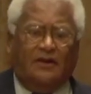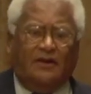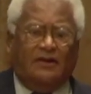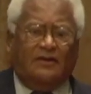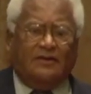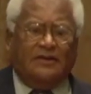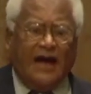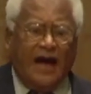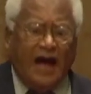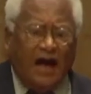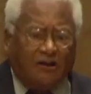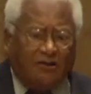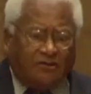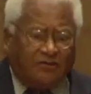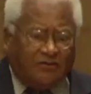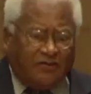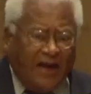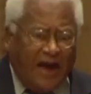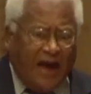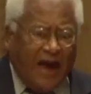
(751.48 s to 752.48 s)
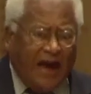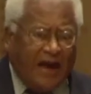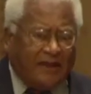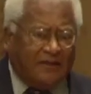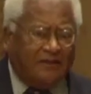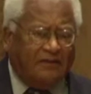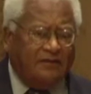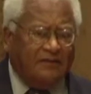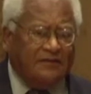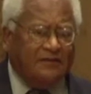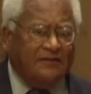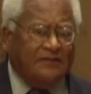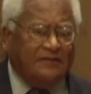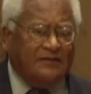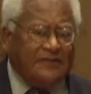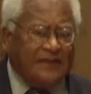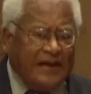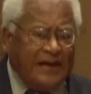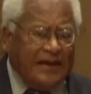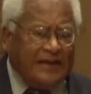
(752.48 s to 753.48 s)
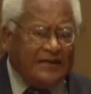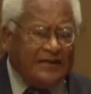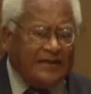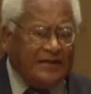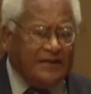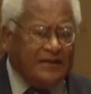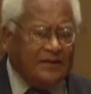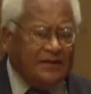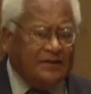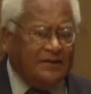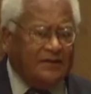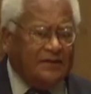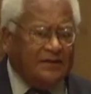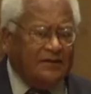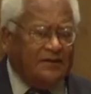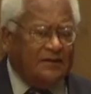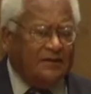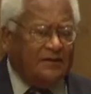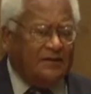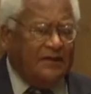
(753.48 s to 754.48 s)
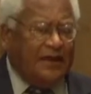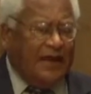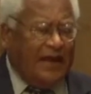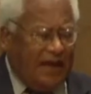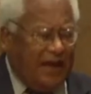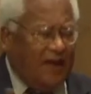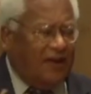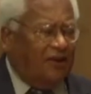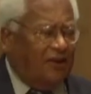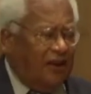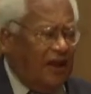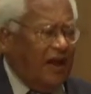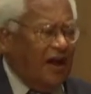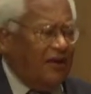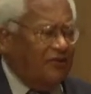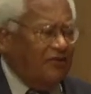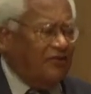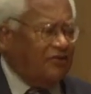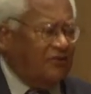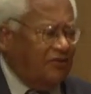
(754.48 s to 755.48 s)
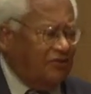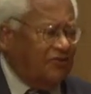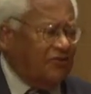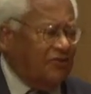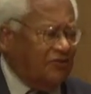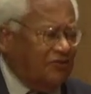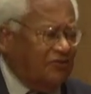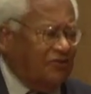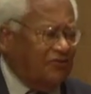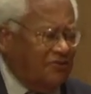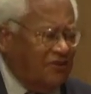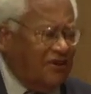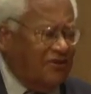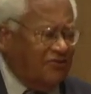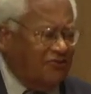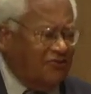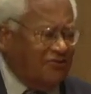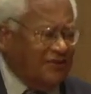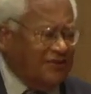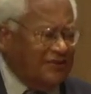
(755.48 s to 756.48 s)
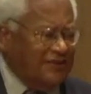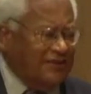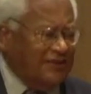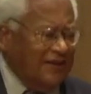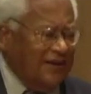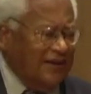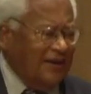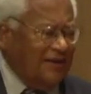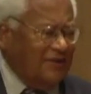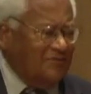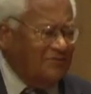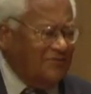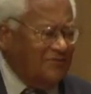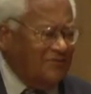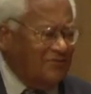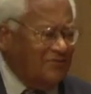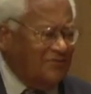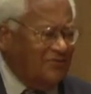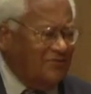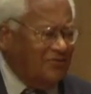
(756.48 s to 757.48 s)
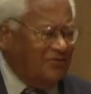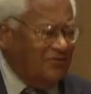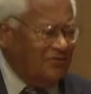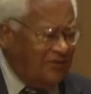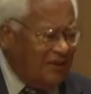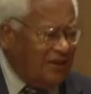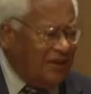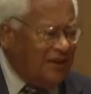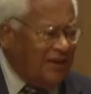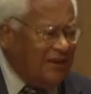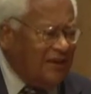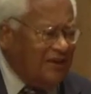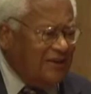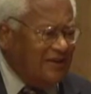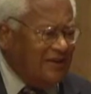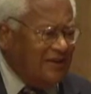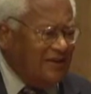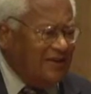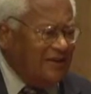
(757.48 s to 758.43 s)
and out of that, then analyze the situation and see